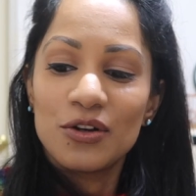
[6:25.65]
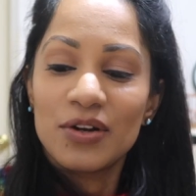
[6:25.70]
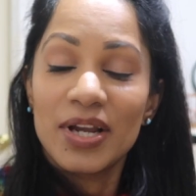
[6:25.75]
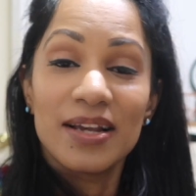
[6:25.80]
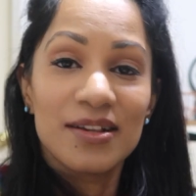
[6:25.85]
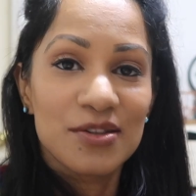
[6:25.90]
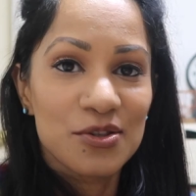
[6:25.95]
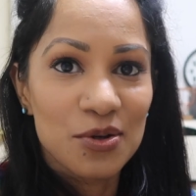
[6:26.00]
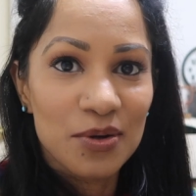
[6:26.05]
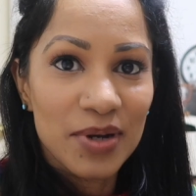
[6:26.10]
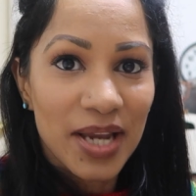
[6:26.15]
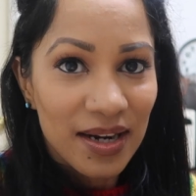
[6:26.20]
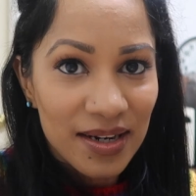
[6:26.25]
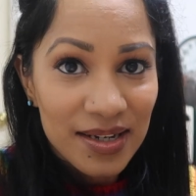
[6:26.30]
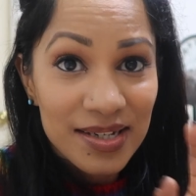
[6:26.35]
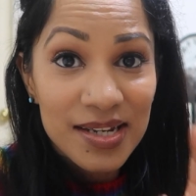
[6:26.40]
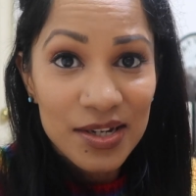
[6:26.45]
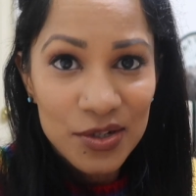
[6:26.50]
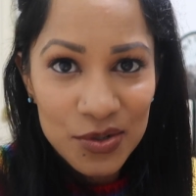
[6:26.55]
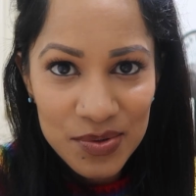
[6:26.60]
Okay, so can
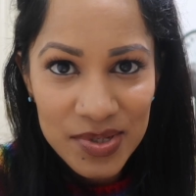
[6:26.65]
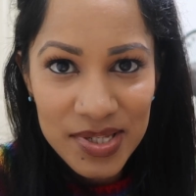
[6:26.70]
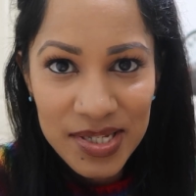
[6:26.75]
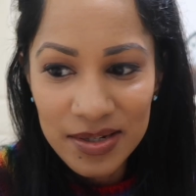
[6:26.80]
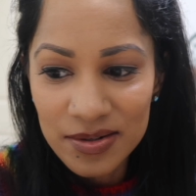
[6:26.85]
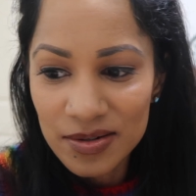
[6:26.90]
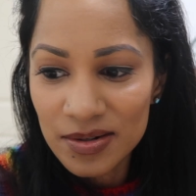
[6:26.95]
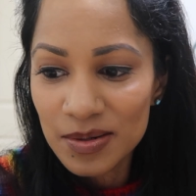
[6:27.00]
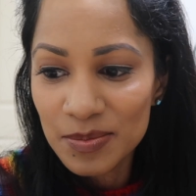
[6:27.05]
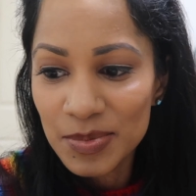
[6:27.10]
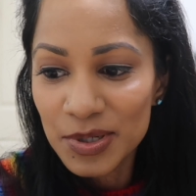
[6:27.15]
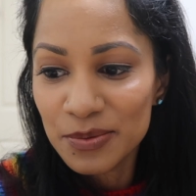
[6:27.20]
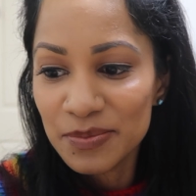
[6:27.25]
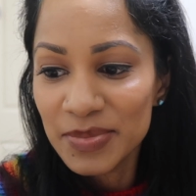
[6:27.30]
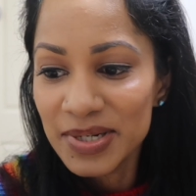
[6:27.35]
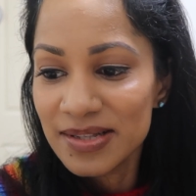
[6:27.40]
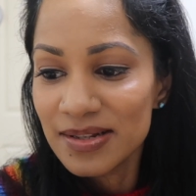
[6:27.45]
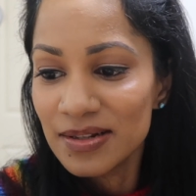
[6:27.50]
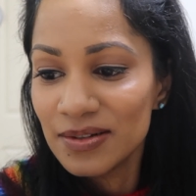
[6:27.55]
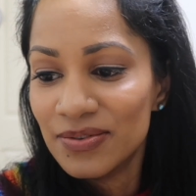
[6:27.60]
I tell you a secret about
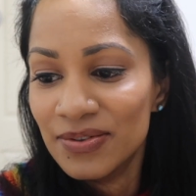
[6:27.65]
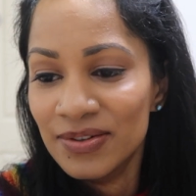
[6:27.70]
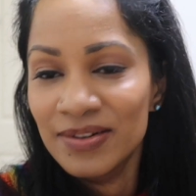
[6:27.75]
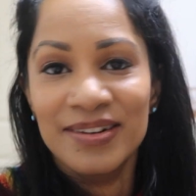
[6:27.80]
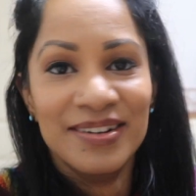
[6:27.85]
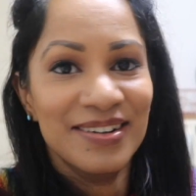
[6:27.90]
myself?